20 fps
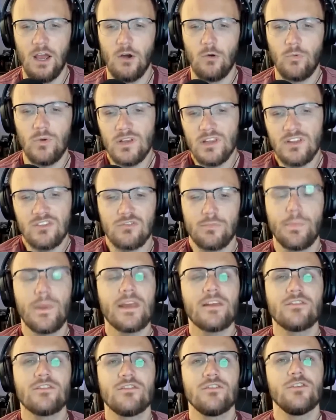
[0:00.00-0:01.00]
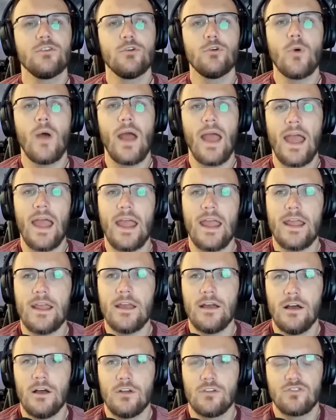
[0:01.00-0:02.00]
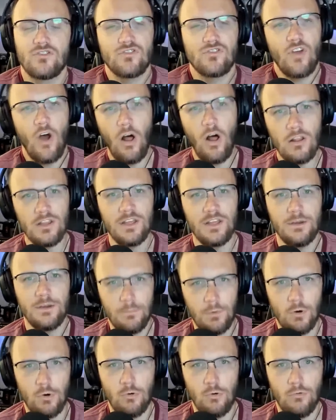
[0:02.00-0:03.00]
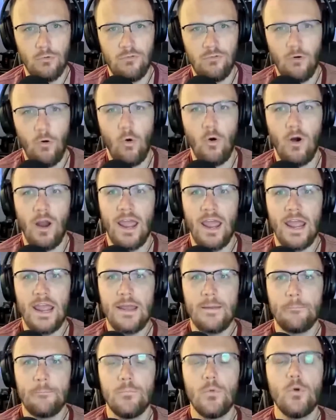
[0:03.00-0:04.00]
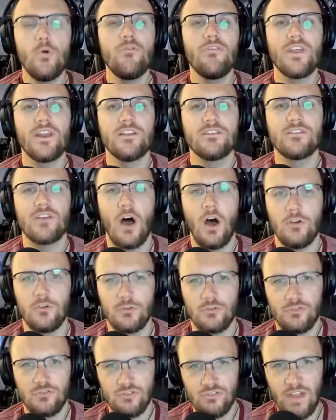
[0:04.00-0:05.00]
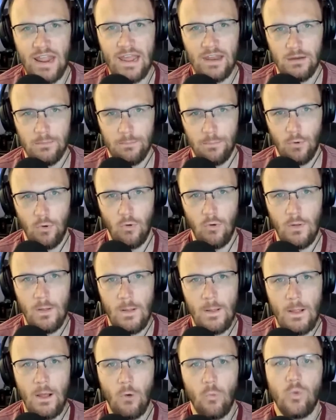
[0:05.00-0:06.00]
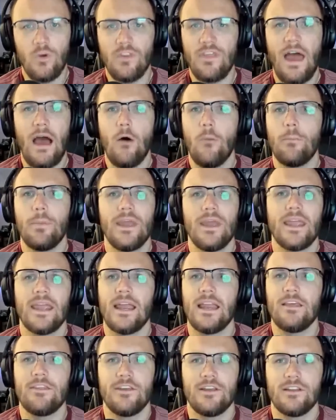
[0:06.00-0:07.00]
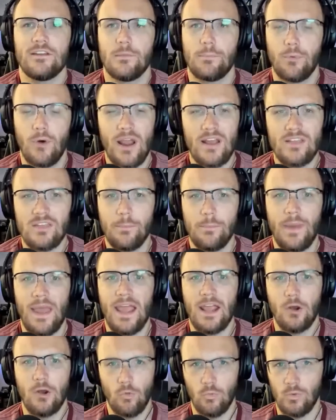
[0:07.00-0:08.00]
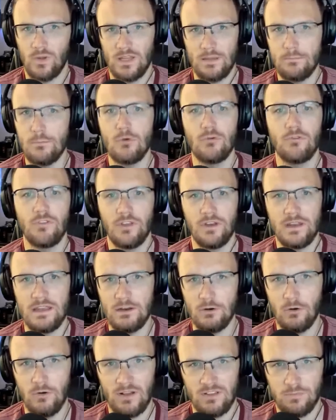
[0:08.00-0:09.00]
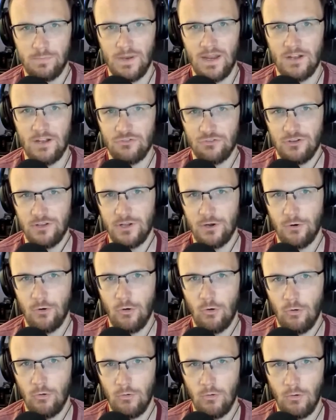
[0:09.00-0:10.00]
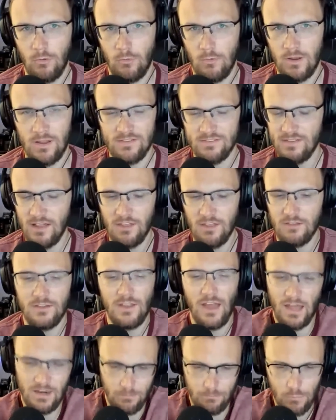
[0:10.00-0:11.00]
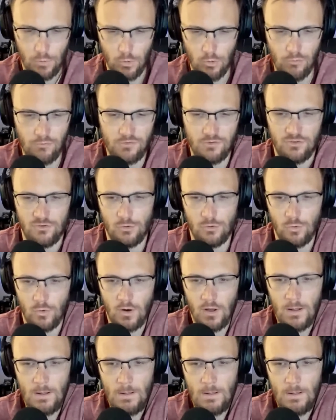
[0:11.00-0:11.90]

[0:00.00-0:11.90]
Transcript: really speaks to a solid move or a move that is understandable without being anything to break the bank or really move the needle exponentially or, or, or it's not not a move to